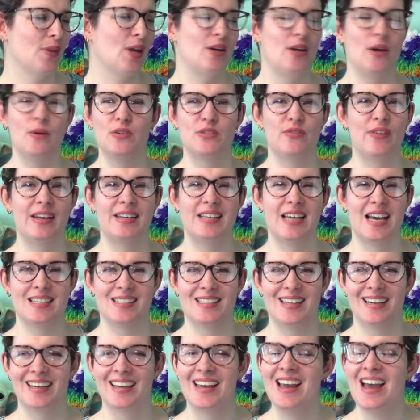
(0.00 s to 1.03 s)
It was
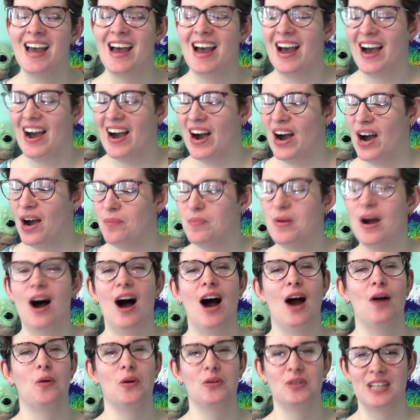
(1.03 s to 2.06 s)
fantastic. I
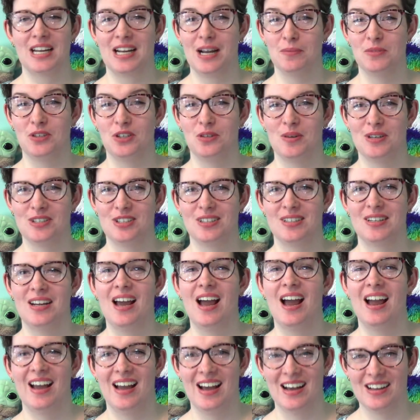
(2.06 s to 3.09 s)
won't take up too much
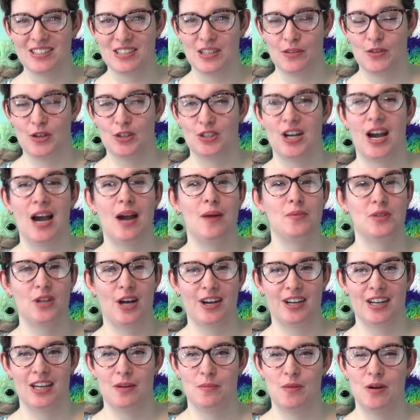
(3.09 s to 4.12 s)
else of your time
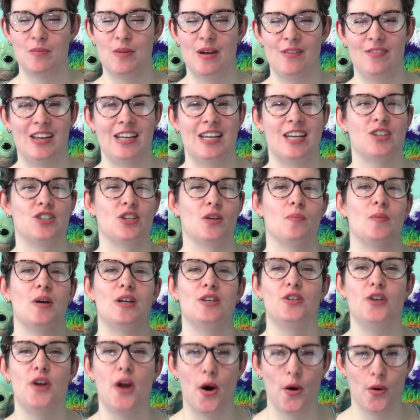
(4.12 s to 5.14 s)
talking about my vacation, but
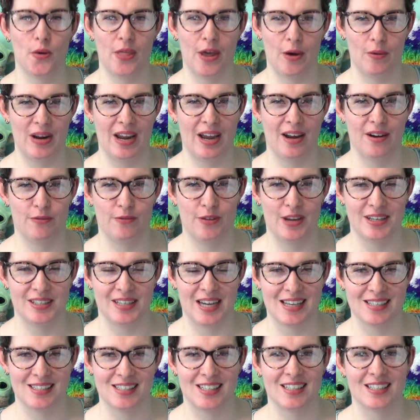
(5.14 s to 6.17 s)
know that we had a
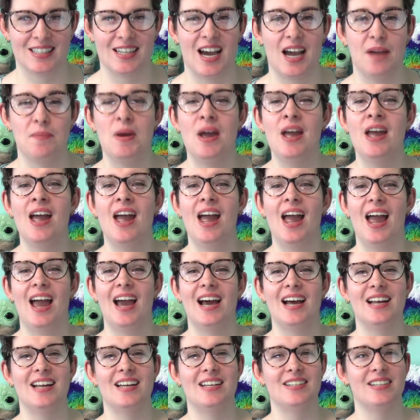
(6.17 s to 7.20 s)
fantastic time,
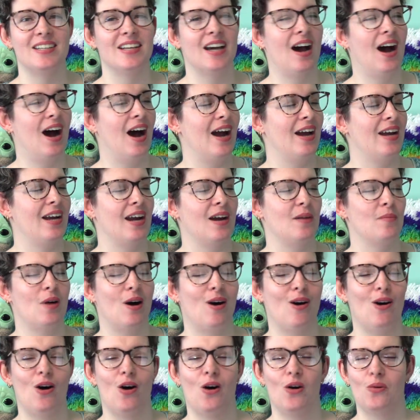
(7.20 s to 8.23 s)
and I am
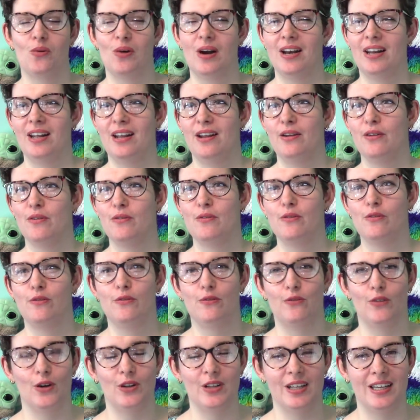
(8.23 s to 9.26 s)
already
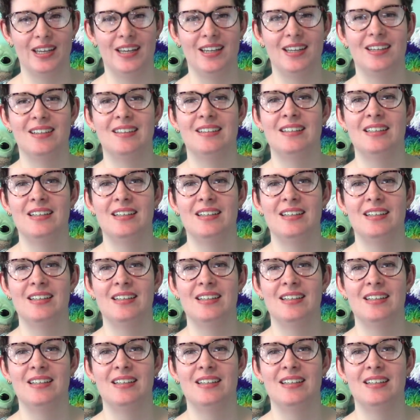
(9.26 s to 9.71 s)
fully